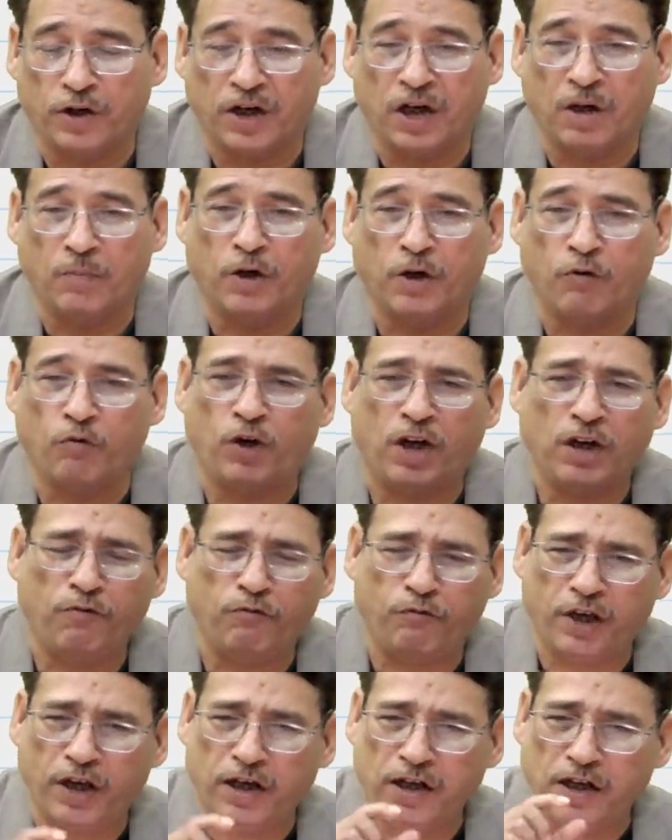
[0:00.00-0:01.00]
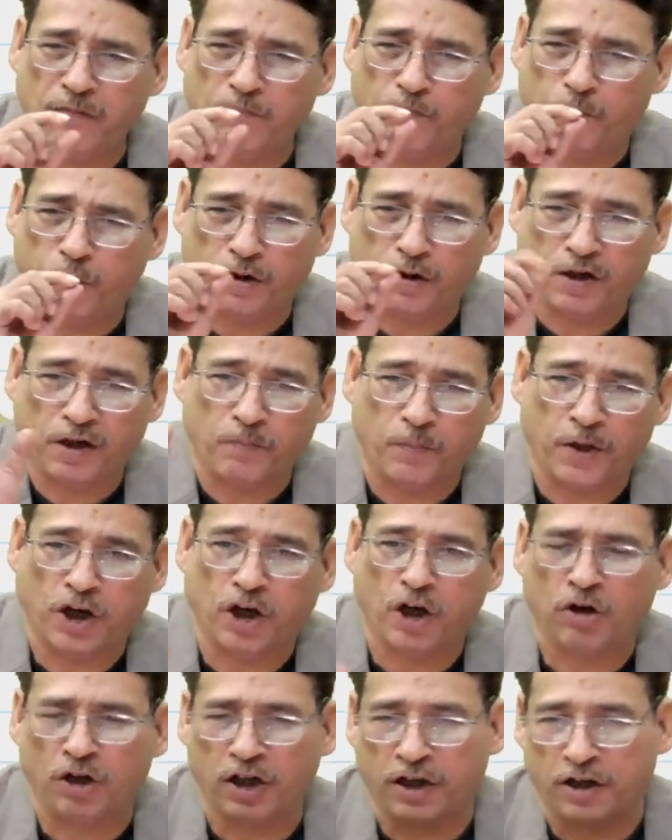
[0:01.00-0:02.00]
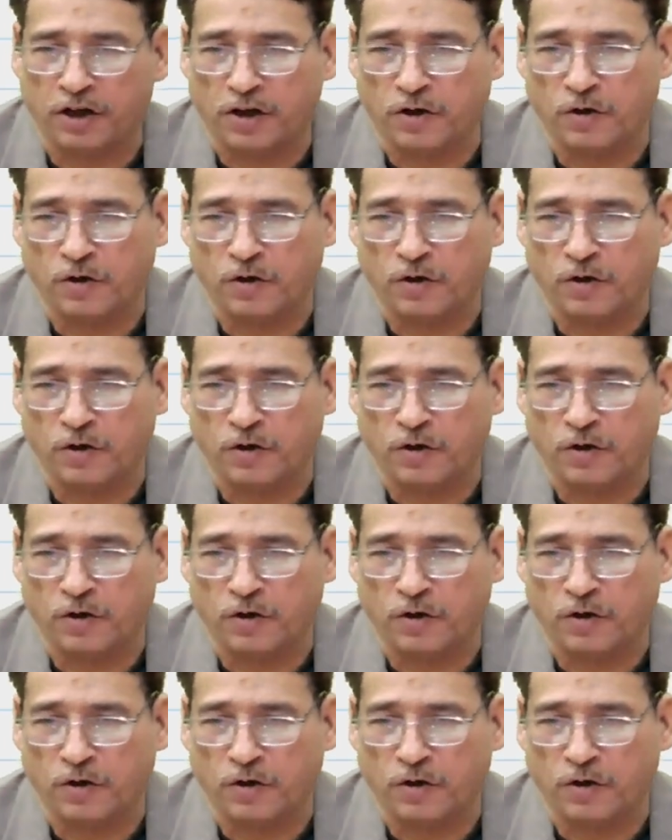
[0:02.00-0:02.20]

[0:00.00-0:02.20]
but one very important peculiarity